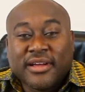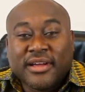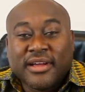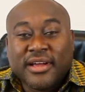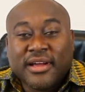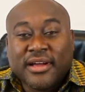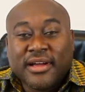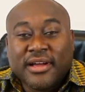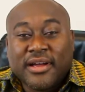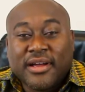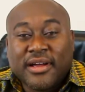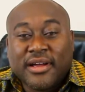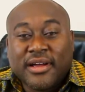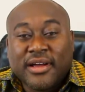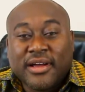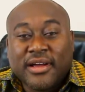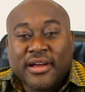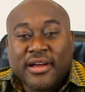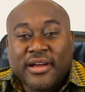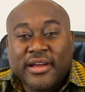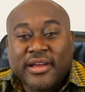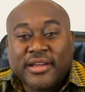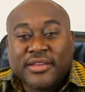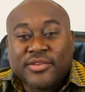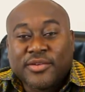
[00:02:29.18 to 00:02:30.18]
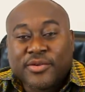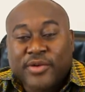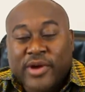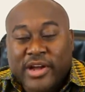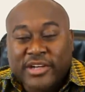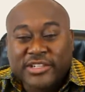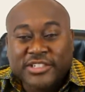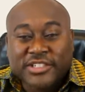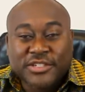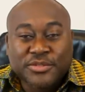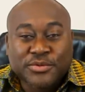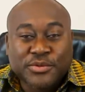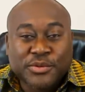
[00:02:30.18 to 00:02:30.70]
uh,
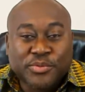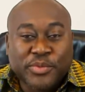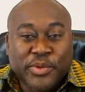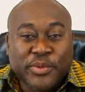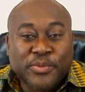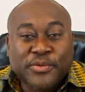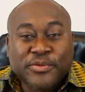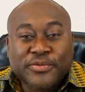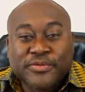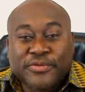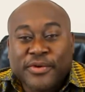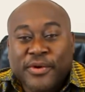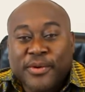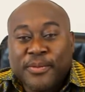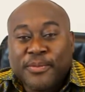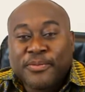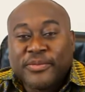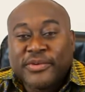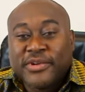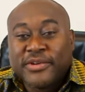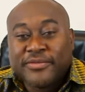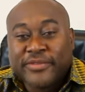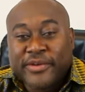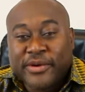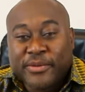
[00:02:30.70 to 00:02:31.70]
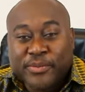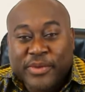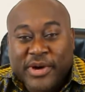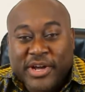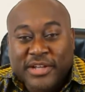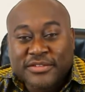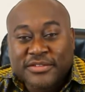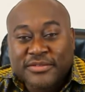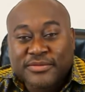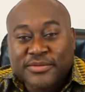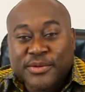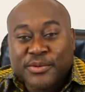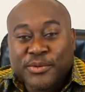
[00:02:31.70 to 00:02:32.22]
interactions with people from different
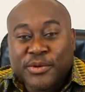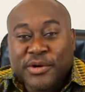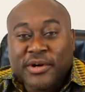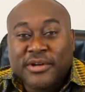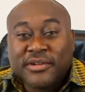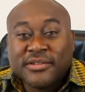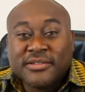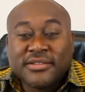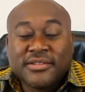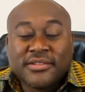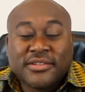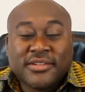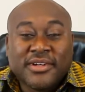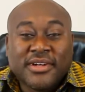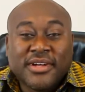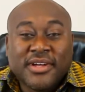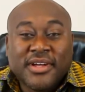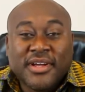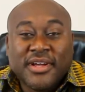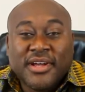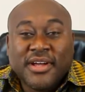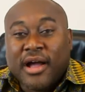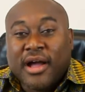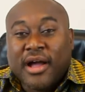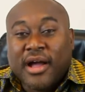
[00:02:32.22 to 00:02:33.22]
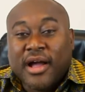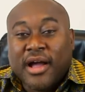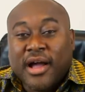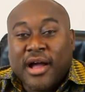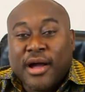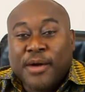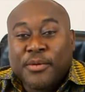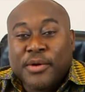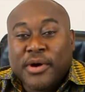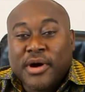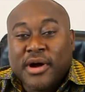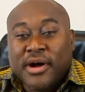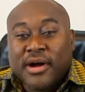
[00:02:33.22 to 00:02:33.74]
parts of the world.
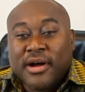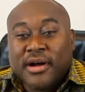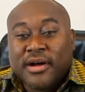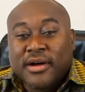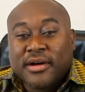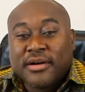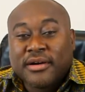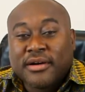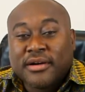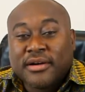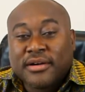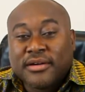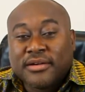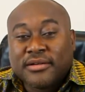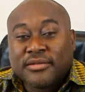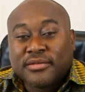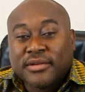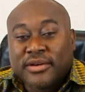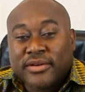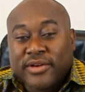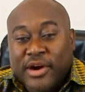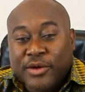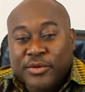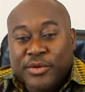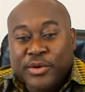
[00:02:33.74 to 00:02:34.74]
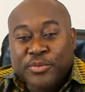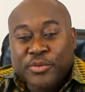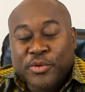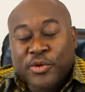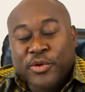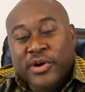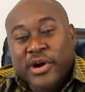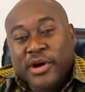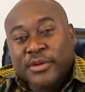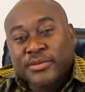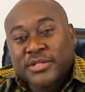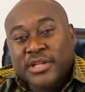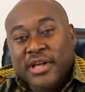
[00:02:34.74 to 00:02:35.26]
Our graduate
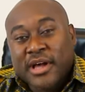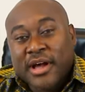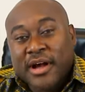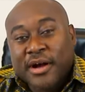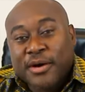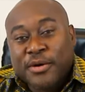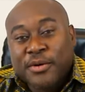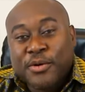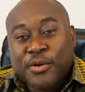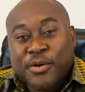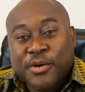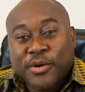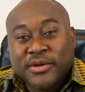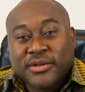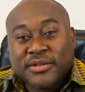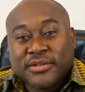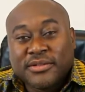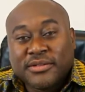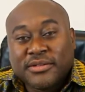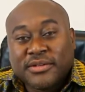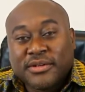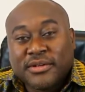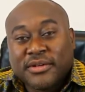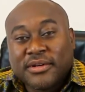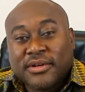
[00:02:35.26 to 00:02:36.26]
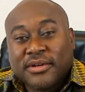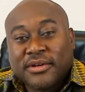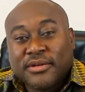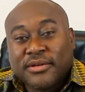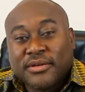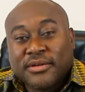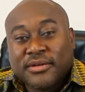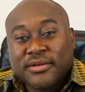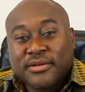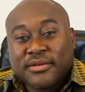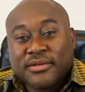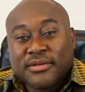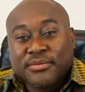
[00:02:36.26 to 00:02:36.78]
programs are anchored
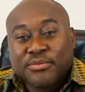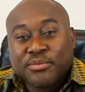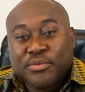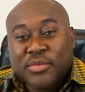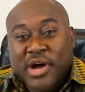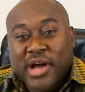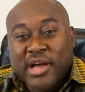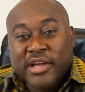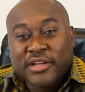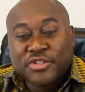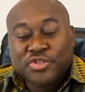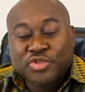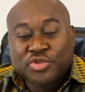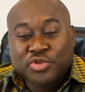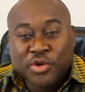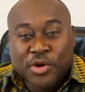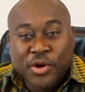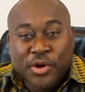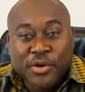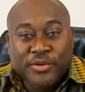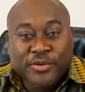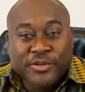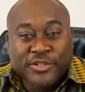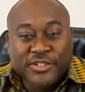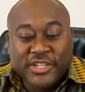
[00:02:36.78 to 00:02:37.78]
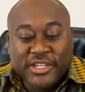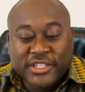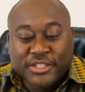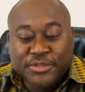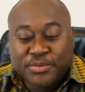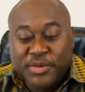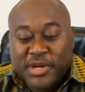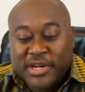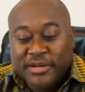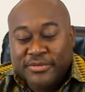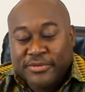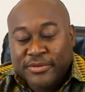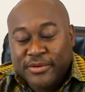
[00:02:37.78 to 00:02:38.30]
by a strong research
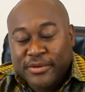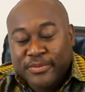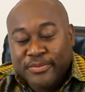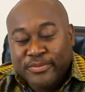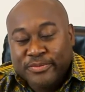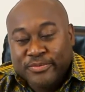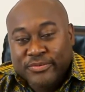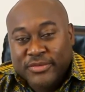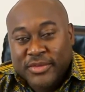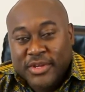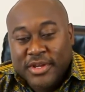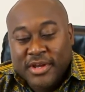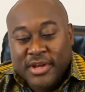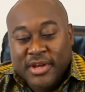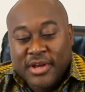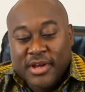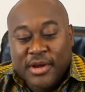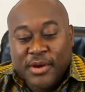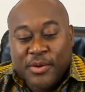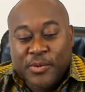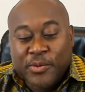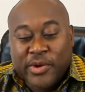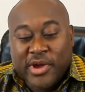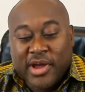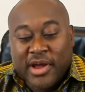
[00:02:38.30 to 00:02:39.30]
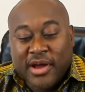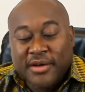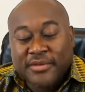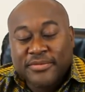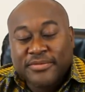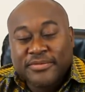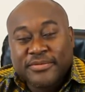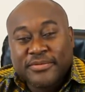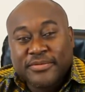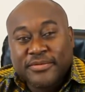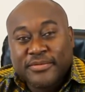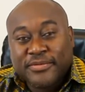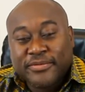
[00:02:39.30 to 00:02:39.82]
platform. We have
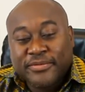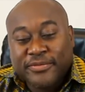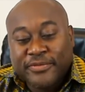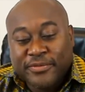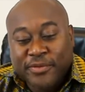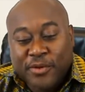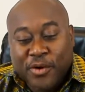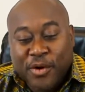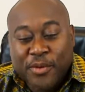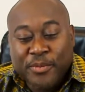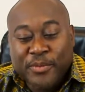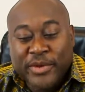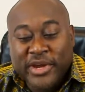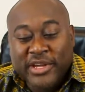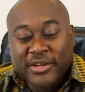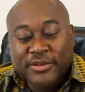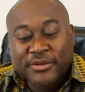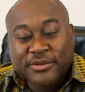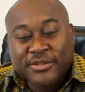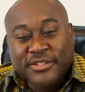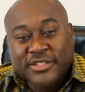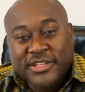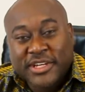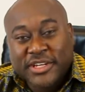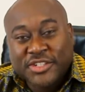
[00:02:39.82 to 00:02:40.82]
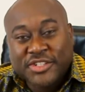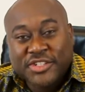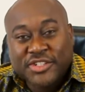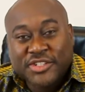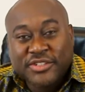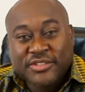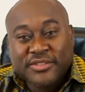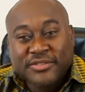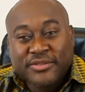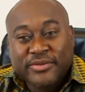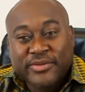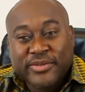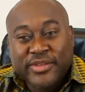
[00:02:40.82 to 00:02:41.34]
four main research
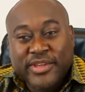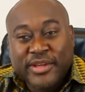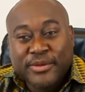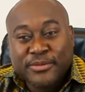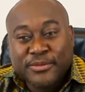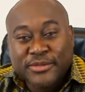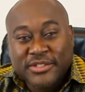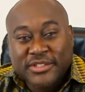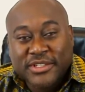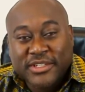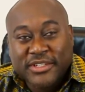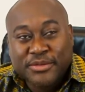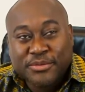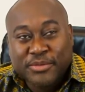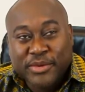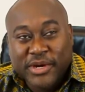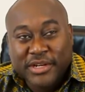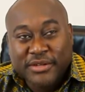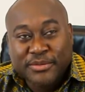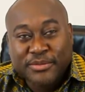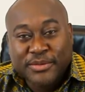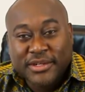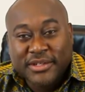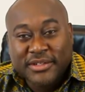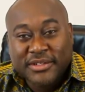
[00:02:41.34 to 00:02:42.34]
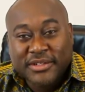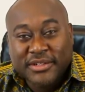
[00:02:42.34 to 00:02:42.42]
teams in the department.